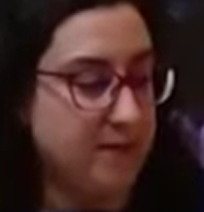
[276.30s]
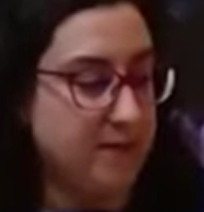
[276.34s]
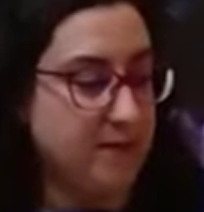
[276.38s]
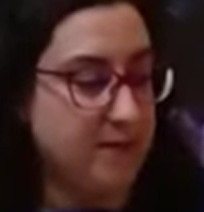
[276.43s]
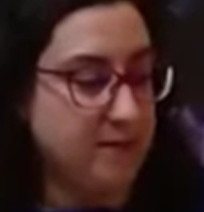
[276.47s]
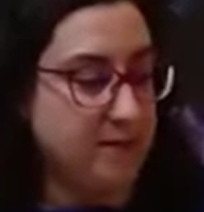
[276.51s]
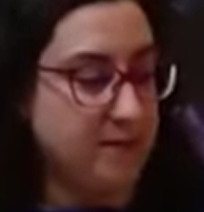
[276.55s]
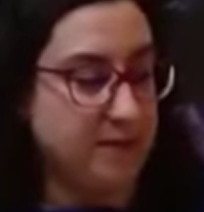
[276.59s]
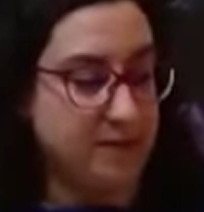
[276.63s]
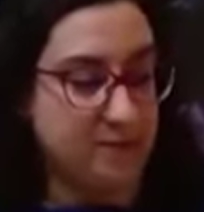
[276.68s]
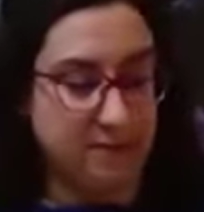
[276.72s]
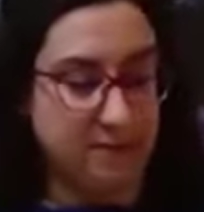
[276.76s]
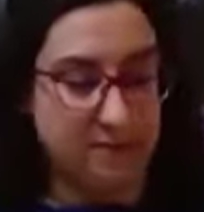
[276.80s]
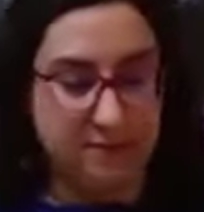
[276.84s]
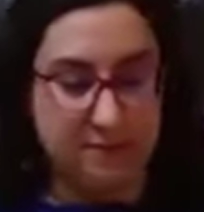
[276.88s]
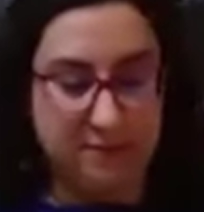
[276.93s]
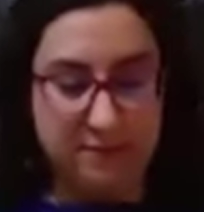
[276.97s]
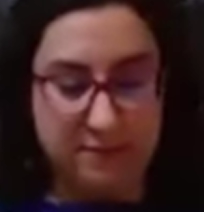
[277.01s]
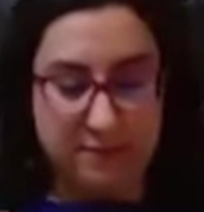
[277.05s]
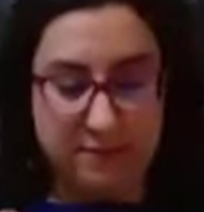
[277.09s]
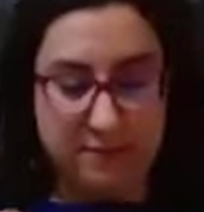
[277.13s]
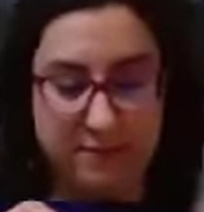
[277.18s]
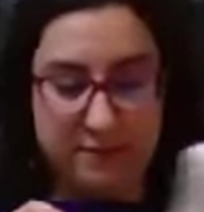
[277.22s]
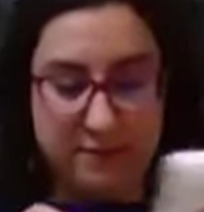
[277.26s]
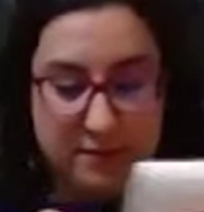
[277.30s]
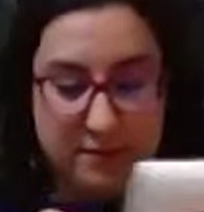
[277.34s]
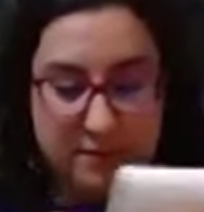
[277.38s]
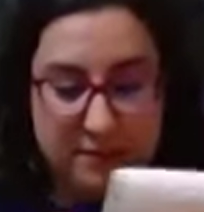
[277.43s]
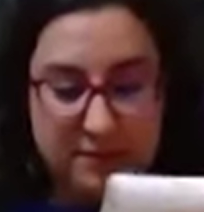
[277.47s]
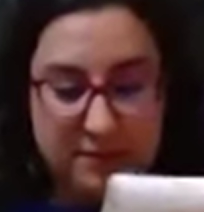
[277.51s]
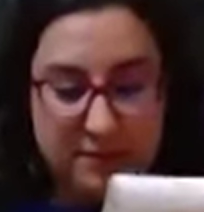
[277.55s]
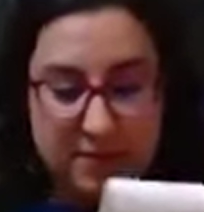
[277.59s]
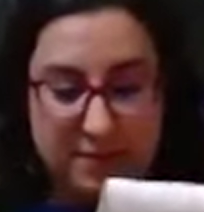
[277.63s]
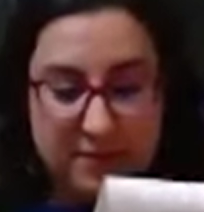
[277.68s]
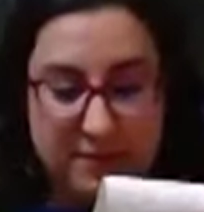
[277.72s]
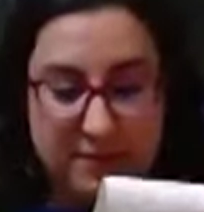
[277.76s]
So
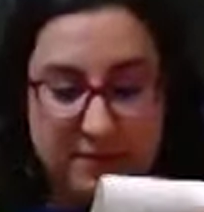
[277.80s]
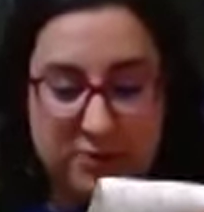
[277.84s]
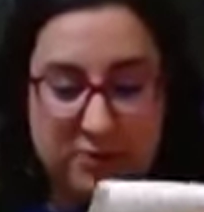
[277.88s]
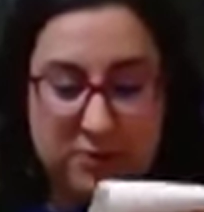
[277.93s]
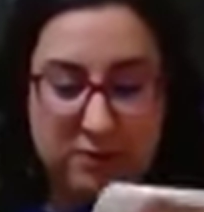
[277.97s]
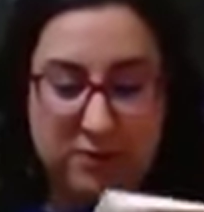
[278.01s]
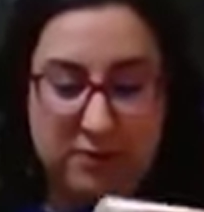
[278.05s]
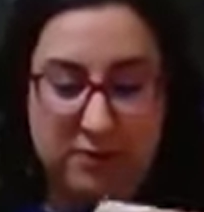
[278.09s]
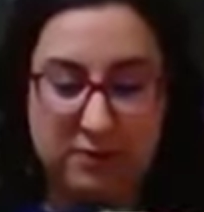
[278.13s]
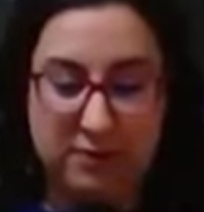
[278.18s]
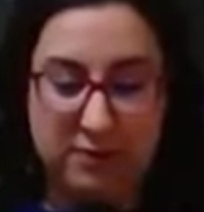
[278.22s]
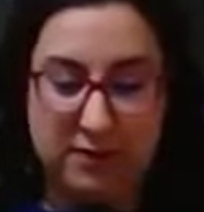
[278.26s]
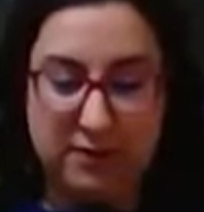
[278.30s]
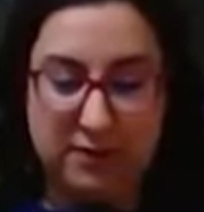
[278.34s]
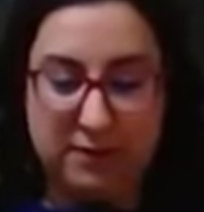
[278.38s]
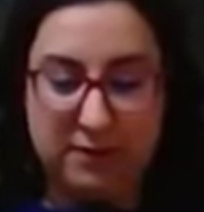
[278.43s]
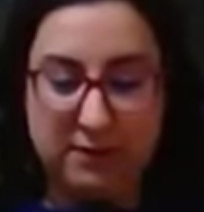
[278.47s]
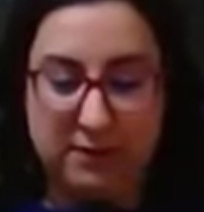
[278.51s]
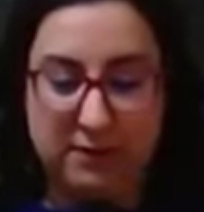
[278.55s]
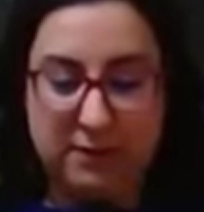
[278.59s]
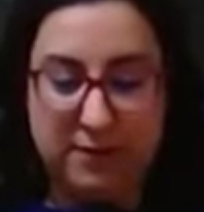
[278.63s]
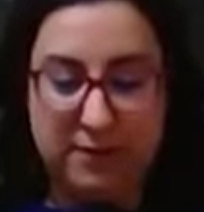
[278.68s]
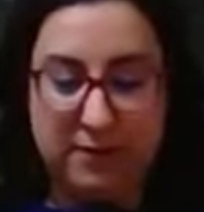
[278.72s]
just make sure you leave